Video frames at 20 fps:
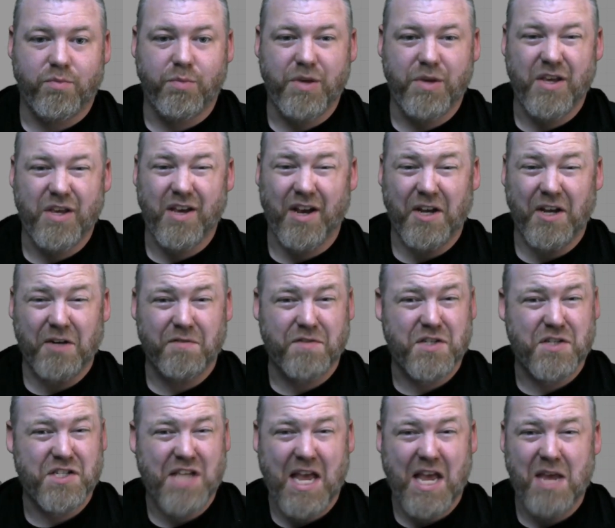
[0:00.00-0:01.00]
be kind of
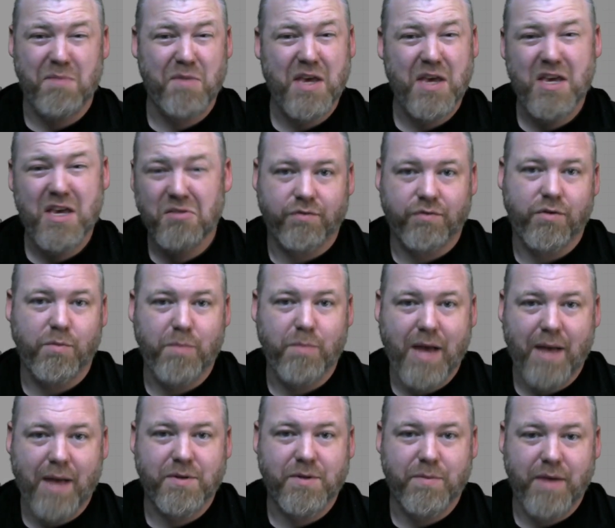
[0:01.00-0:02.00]
samey from
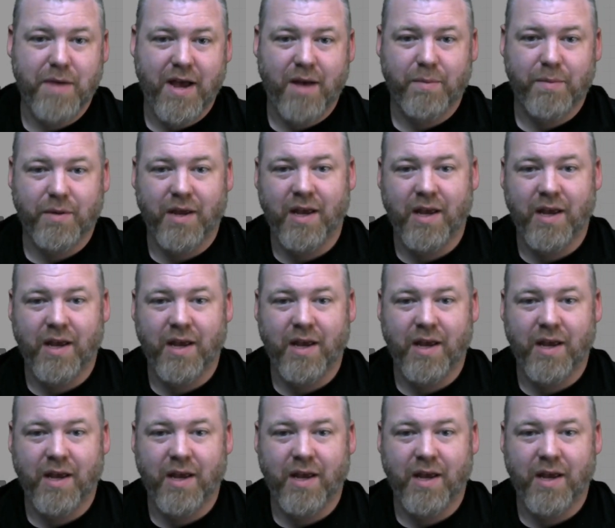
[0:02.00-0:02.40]
map to map,